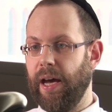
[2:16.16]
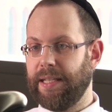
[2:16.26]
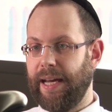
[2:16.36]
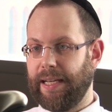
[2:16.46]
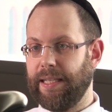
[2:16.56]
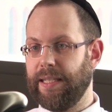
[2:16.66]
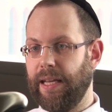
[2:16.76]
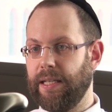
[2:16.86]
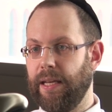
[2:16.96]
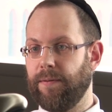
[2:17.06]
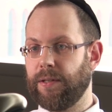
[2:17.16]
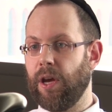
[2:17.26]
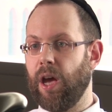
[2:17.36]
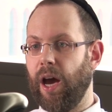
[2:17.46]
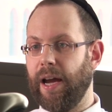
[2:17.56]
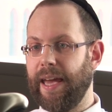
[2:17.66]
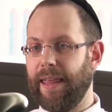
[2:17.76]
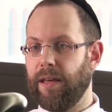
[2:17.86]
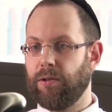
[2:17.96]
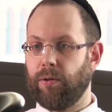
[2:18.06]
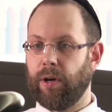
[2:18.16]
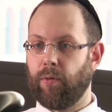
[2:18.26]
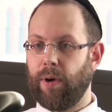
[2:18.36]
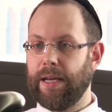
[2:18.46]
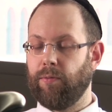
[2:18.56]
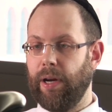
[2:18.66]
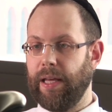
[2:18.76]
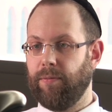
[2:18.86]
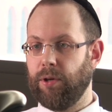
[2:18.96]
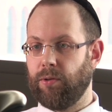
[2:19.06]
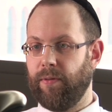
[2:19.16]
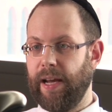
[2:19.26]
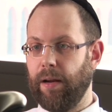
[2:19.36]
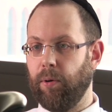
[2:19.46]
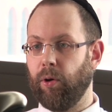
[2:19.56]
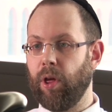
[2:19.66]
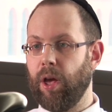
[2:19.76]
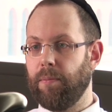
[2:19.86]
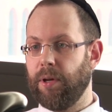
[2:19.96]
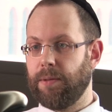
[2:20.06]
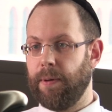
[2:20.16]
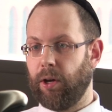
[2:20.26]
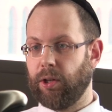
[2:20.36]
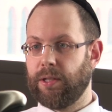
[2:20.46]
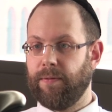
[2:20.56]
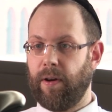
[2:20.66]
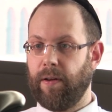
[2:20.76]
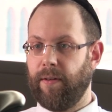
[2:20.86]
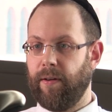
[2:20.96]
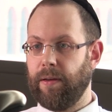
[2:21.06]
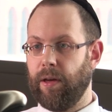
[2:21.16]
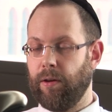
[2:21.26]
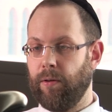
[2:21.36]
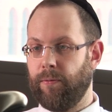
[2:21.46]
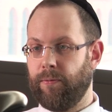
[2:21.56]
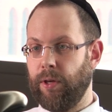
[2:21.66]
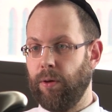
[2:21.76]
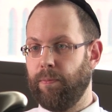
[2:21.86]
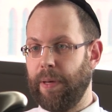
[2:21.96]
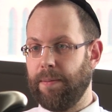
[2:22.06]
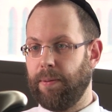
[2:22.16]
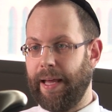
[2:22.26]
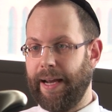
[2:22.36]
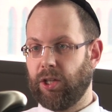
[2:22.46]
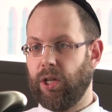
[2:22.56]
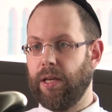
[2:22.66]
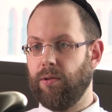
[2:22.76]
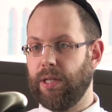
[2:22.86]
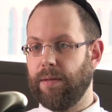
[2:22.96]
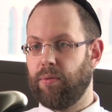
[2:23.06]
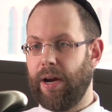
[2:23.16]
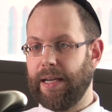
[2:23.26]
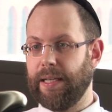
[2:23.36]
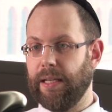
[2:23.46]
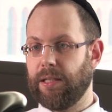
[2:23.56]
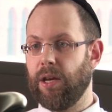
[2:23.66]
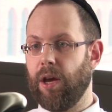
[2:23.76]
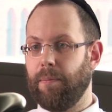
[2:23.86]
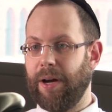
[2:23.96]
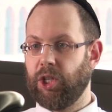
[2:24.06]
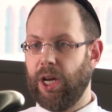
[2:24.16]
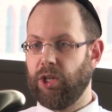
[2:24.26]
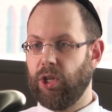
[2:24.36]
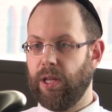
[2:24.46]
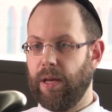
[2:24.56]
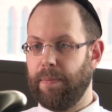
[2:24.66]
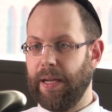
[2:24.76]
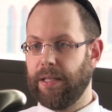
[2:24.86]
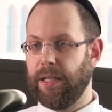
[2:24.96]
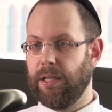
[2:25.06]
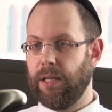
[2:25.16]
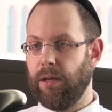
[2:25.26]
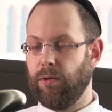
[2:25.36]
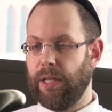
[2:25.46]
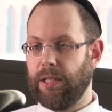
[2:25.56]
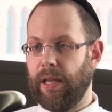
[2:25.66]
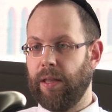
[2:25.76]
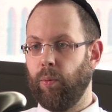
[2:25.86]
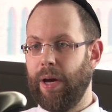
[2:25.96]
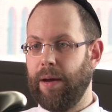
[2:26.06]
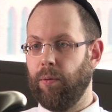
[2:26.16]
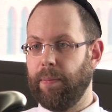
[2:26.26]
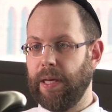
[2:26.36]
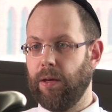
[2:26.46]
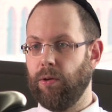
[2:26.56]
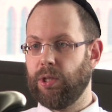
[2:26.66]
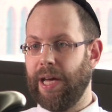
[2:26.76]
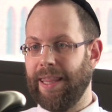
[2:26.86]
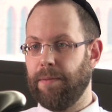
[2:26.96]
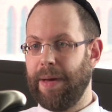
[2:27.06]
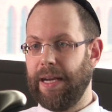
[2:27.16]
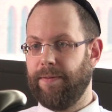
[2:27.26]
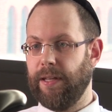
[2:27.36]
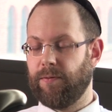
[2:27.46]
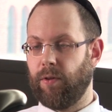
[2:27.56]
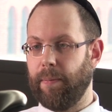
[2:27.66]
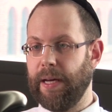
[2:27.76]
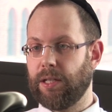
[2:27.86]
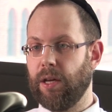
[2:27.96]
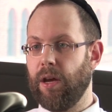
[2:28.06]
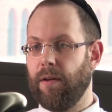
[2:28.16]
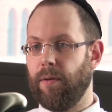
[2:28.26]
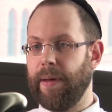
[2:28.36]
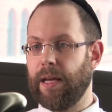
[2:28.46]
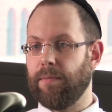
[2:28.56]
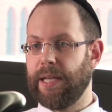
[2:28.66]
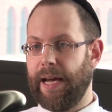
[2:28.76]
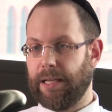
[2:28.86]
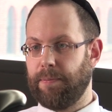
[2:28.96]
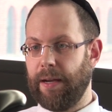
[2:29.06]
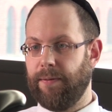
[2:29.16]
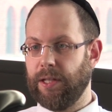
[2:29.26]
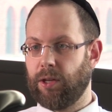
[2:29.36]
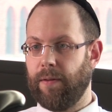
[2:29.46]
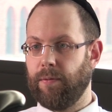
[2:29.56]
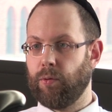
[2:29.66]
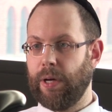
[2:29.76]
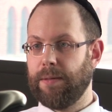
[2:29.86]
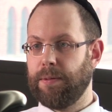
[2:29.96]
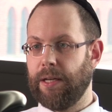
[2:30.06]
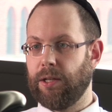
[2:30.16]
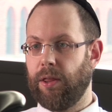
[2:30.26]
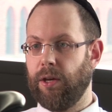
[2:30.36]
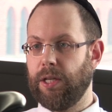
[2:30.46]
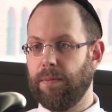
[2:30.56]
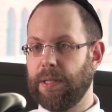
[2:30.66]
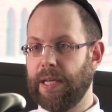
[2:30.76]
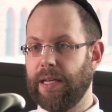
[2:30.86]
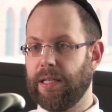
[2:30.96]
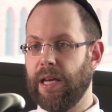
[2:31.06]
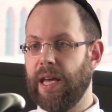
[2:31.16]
tax incentives. Again, those are a great relief which are available, but to be honest, a very, very few people actually use it in practice. By changing the ability to use it and the way it will be used and the benefits from it, from income tax benefits going from 20% to 30%,